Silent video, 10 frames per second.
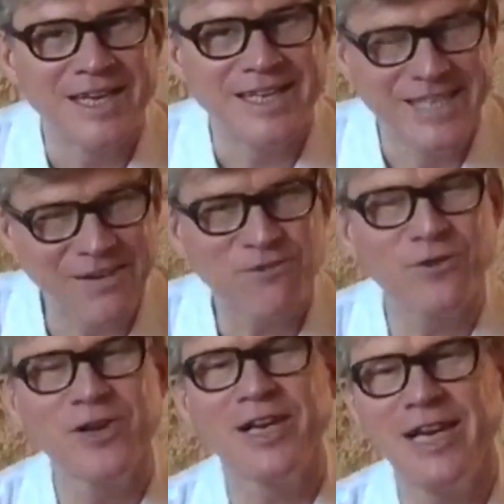
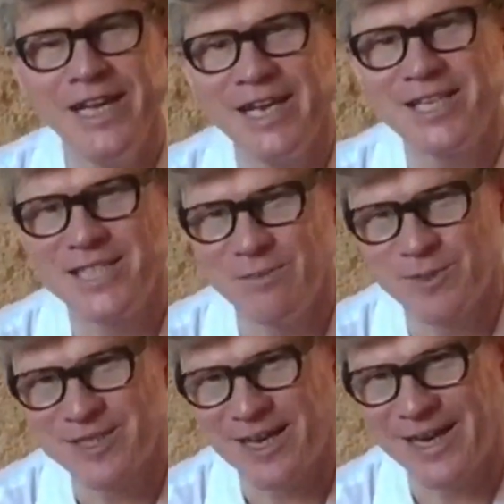different leadership
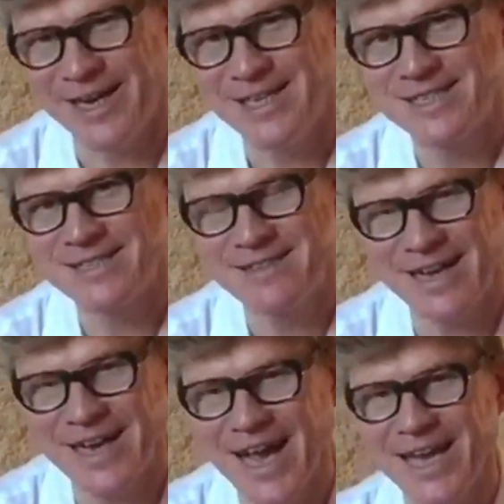styles
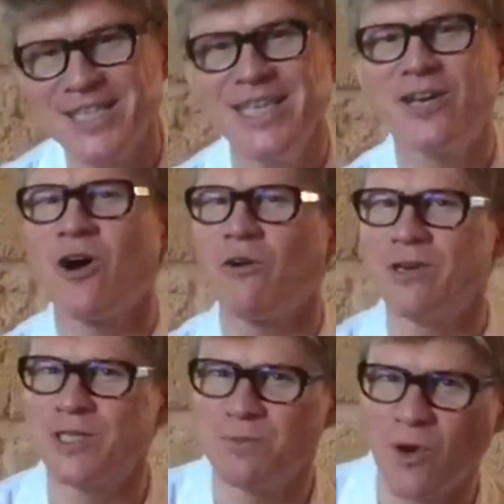that actually
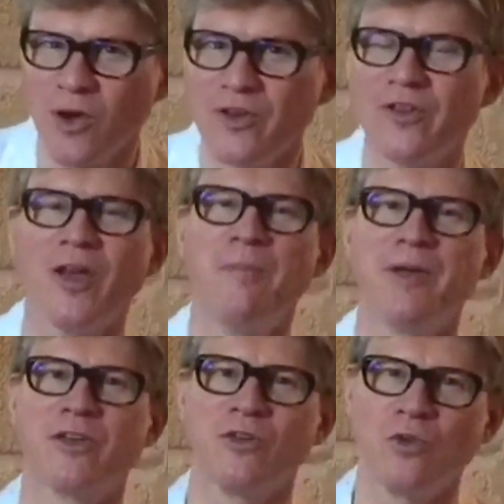correspond a
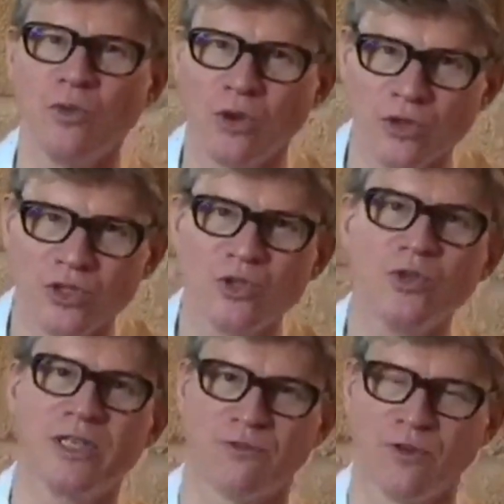bit to those two
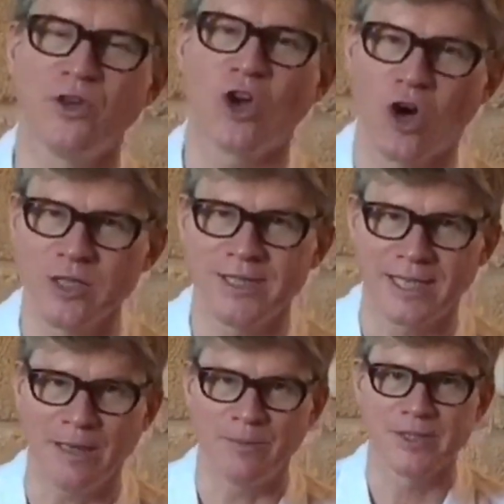different
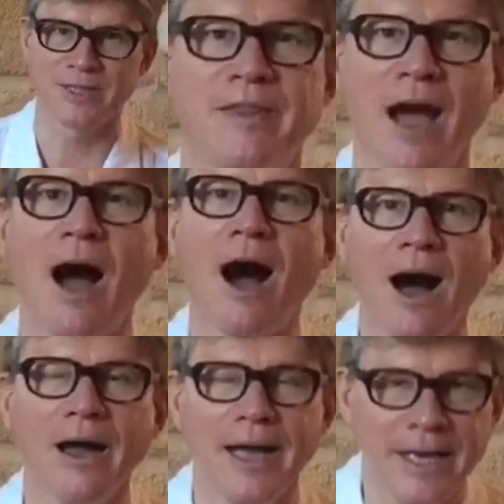concepts. There
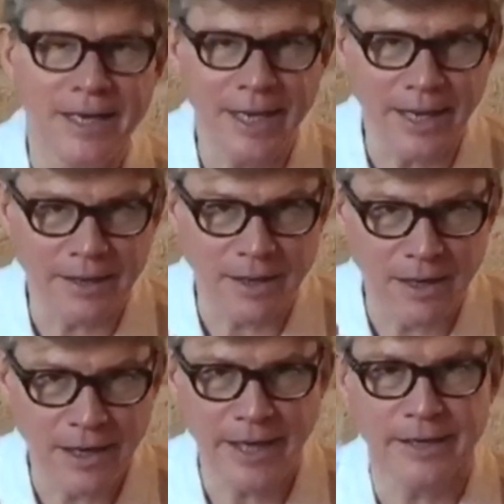are indeed
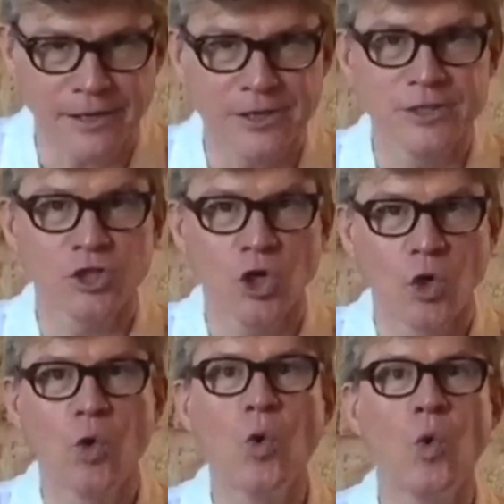leaders
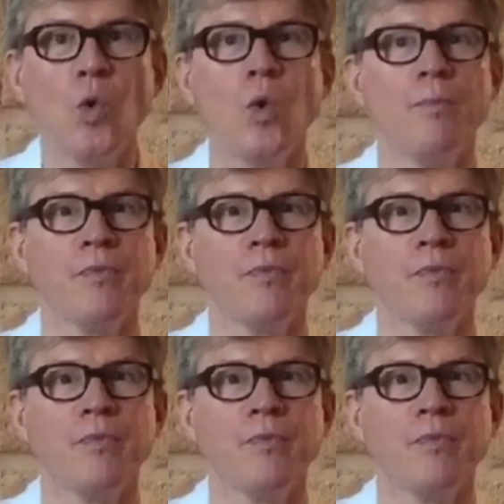who